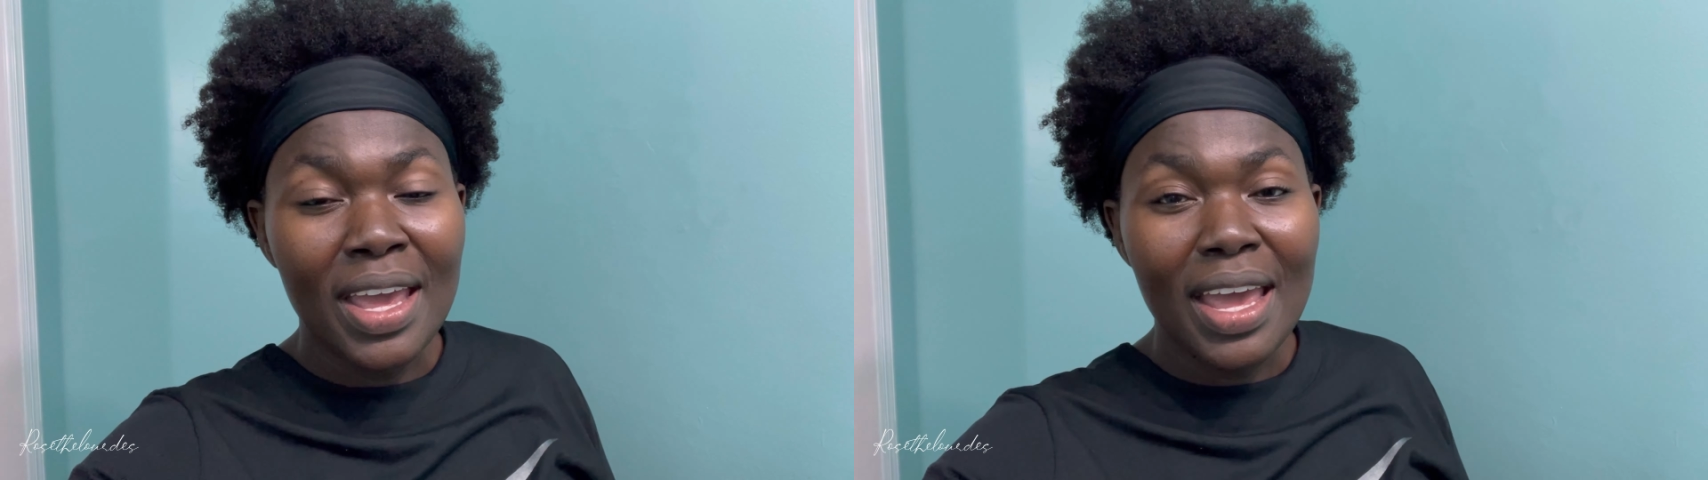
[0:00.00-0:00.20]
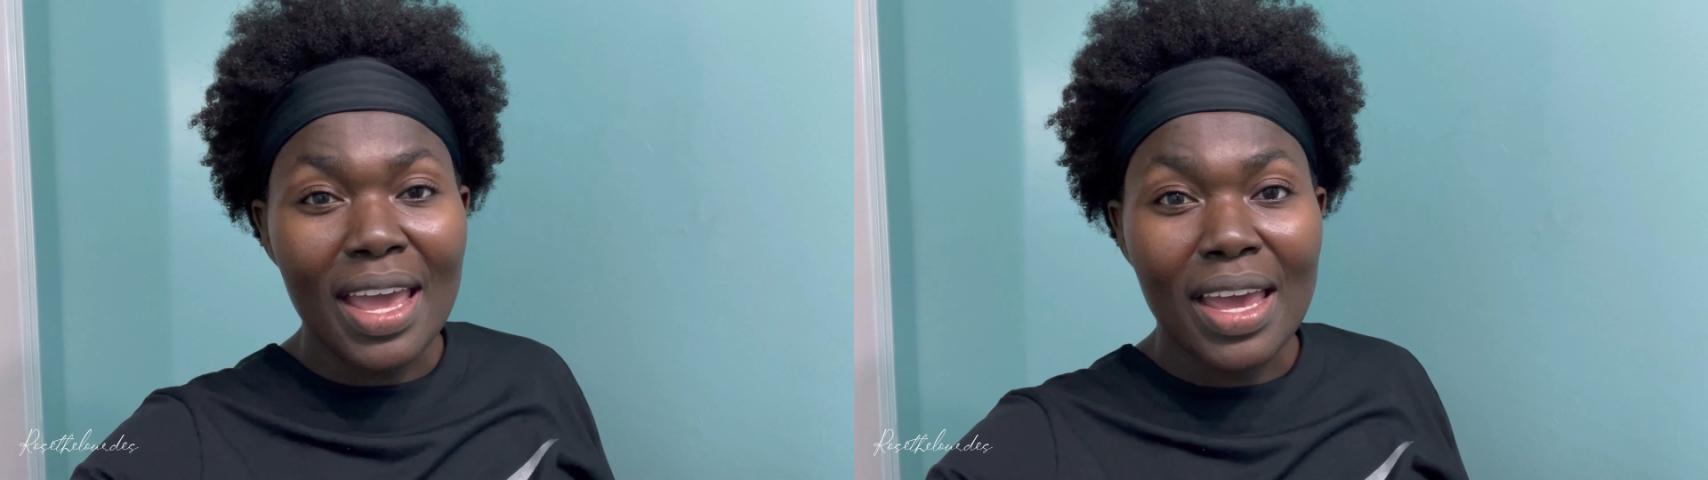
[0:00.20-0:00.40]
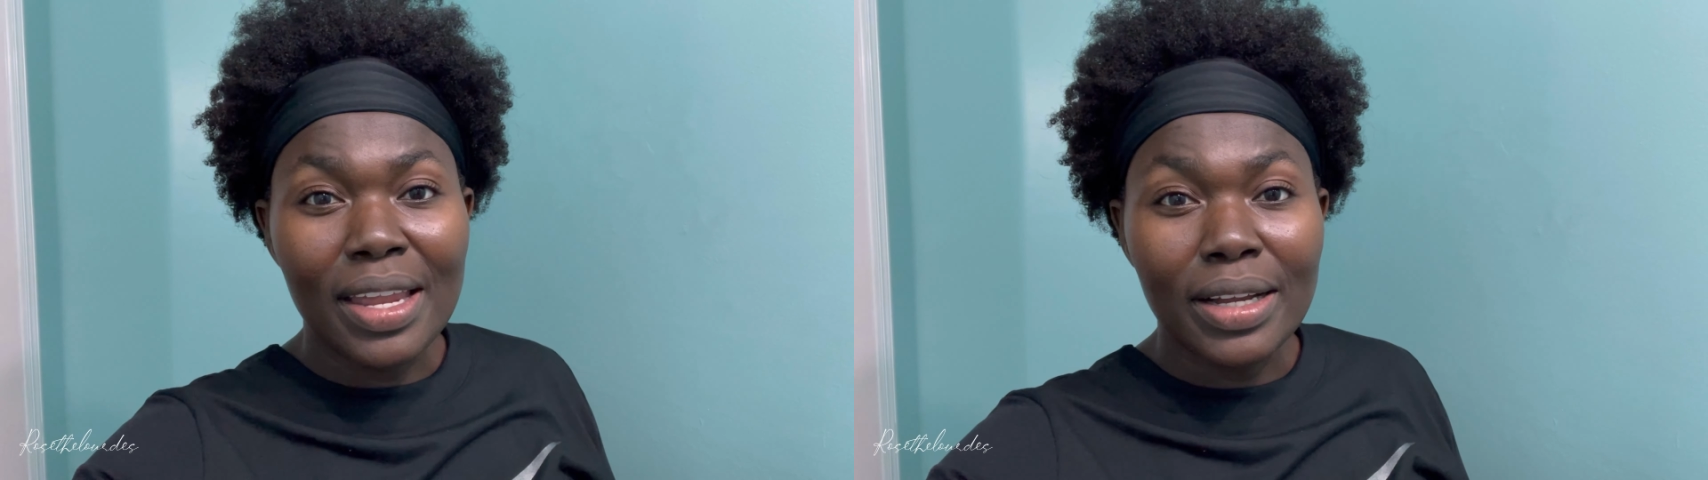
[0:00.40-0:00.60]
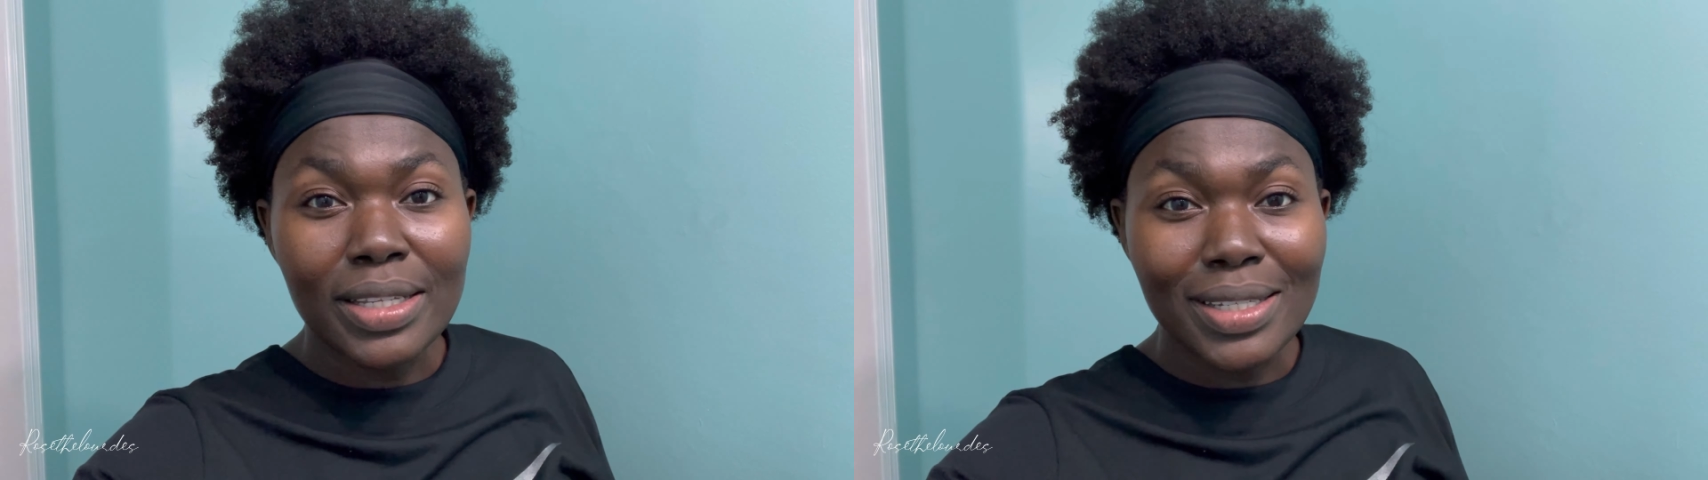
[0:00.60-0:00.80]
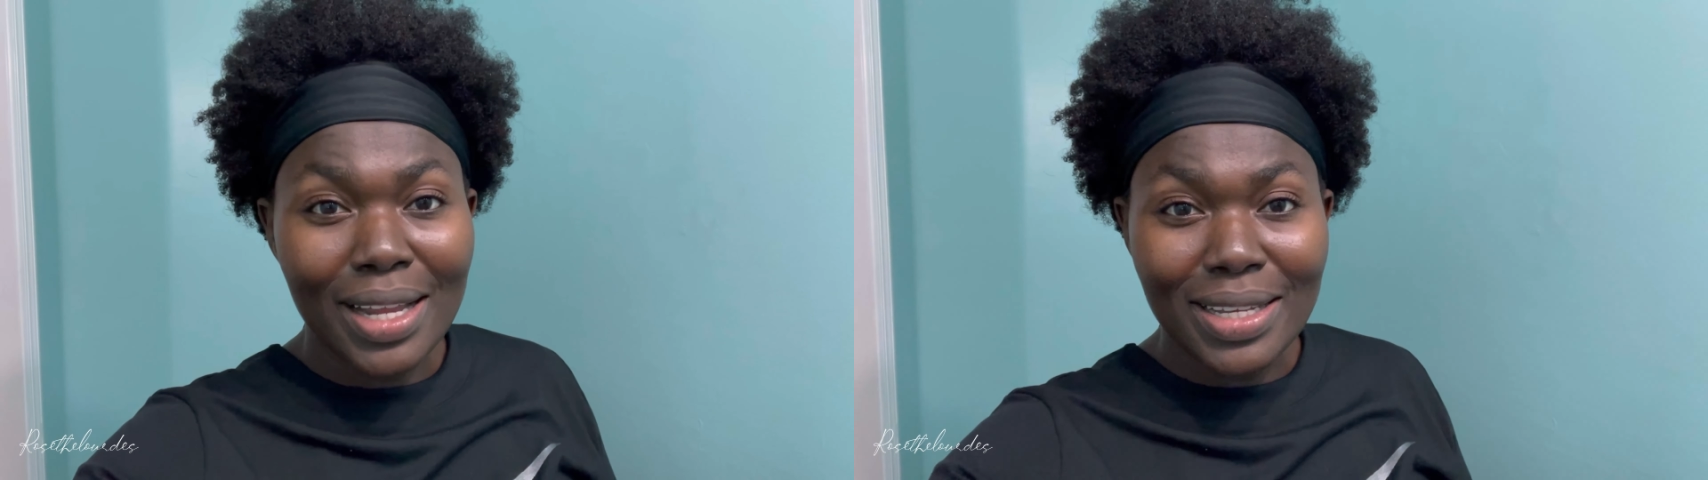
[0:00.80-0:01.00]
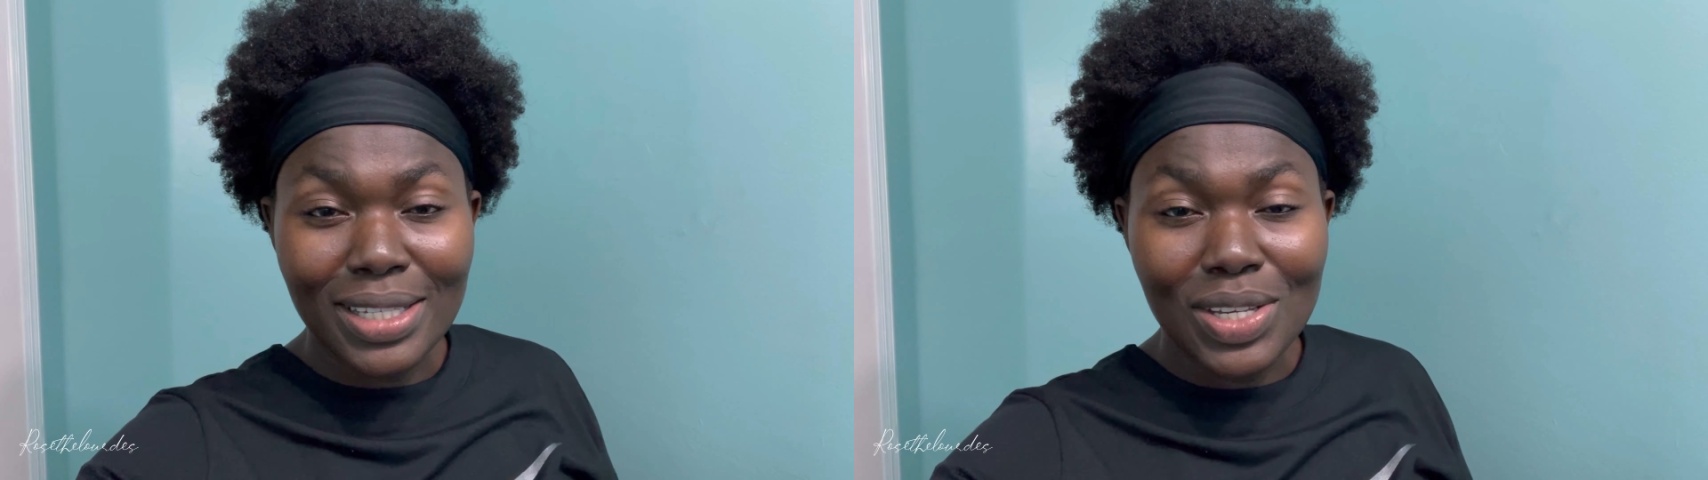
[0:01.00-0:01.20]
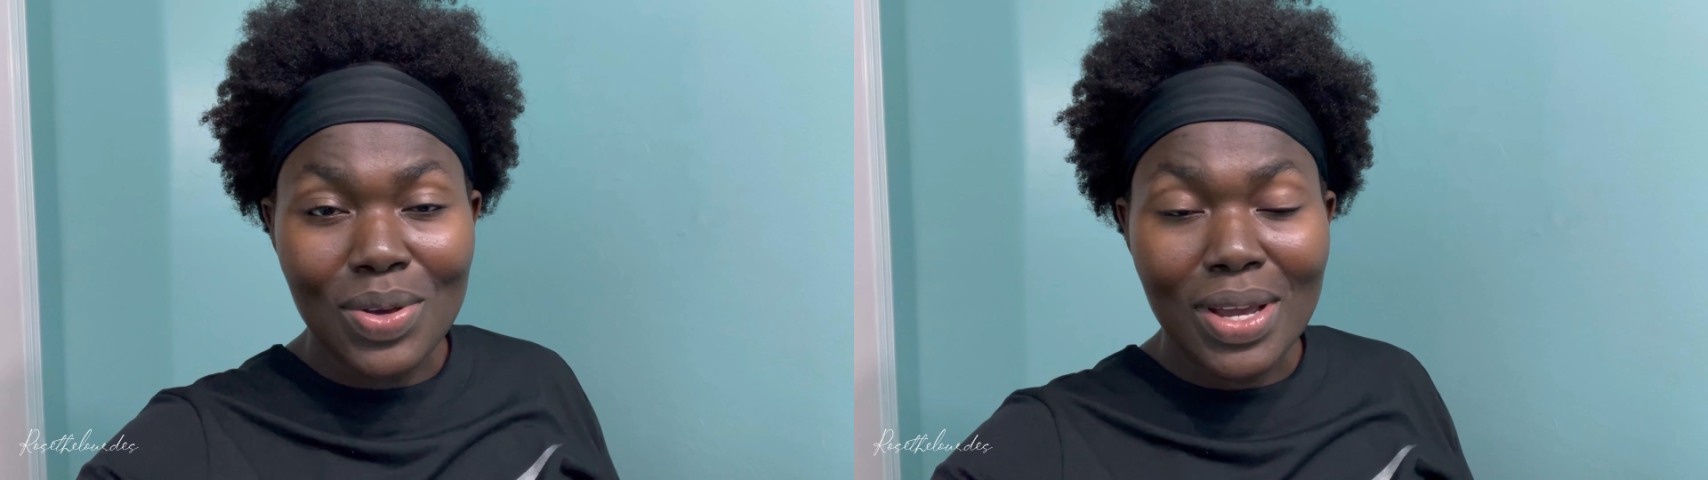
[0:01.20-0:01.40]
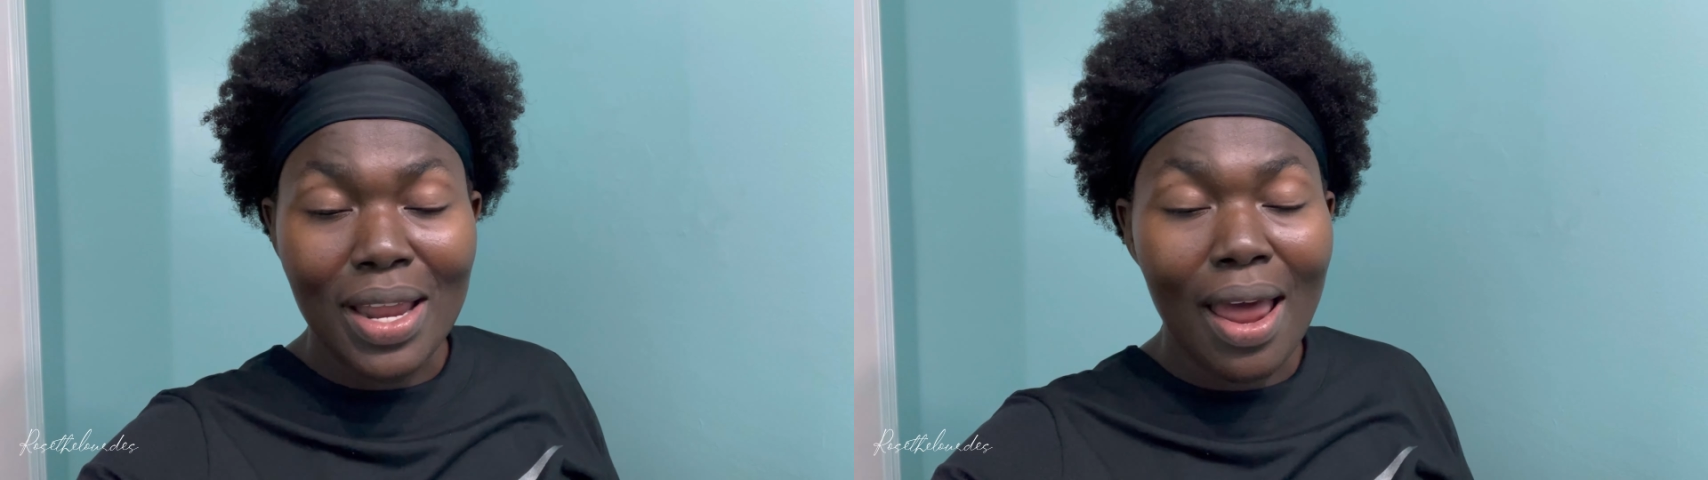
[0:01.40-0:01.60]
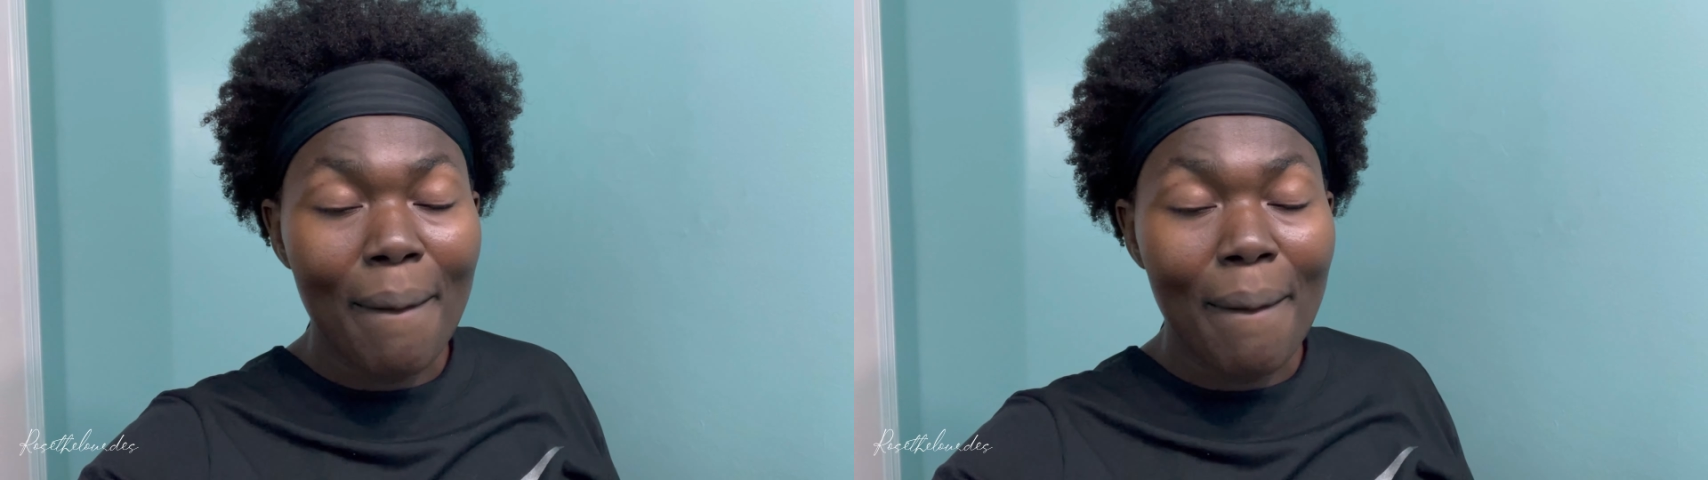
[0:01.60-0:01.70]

And until I see you again,